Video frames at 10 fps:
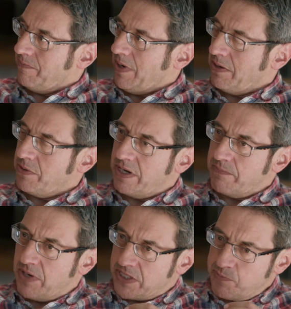You get
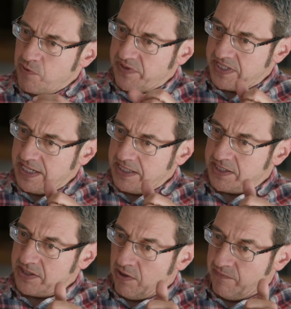much more of a
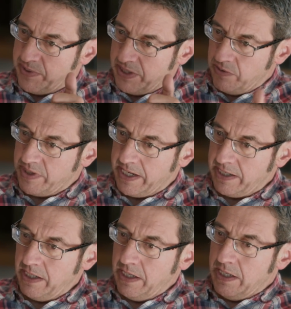sense of belonging